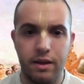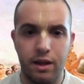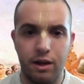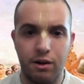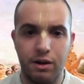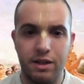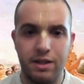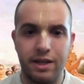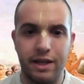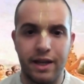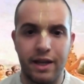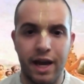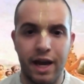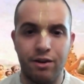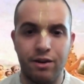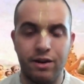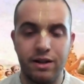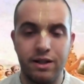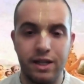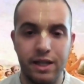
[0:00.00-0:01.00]
There is a
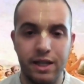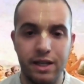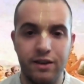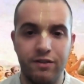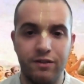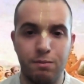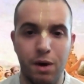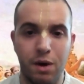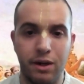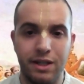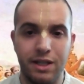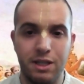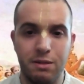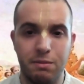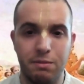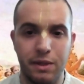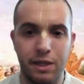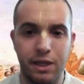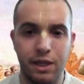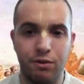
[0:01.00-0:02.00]
guarantee of
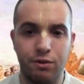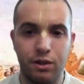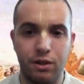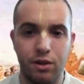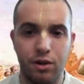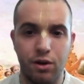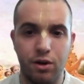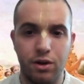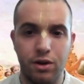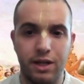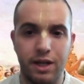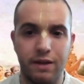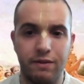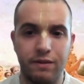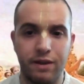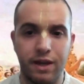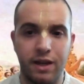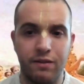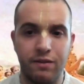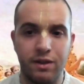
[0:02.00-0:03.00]
monies being returned
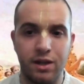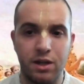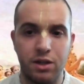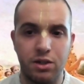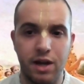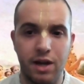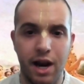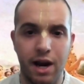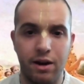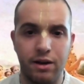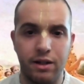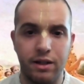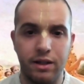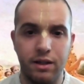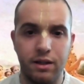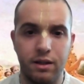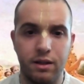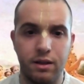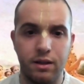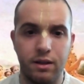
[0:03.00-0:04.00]
if given in charity,
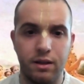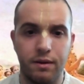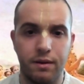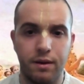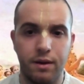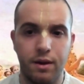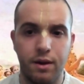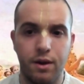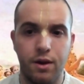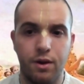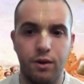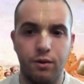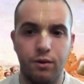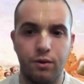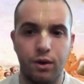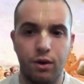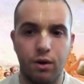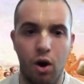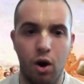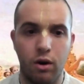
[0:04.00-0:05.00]

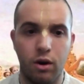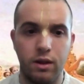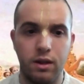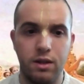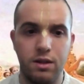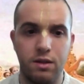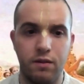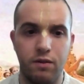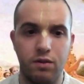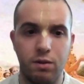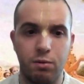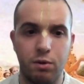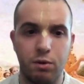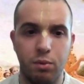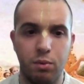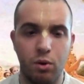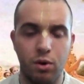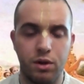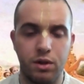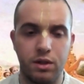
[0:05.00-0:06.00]
regardless of the
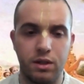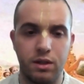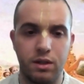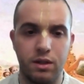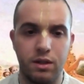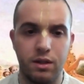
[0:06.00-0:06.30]
proportion.